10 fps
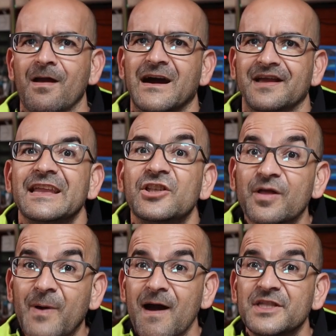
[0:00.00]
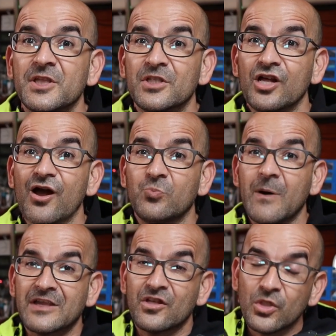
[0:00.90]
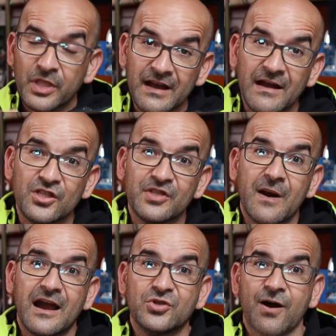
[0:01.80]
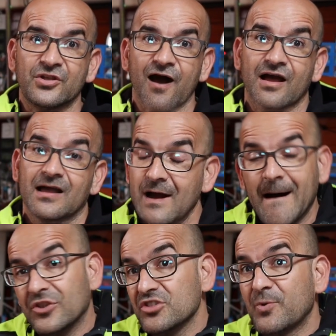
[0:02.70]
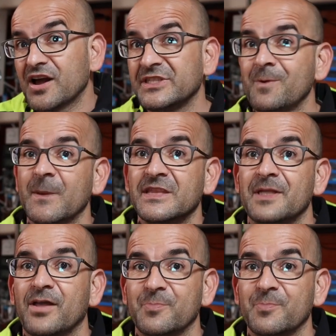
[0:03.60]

And it even allows us to help others. You scratch my back, I'll scratch yours.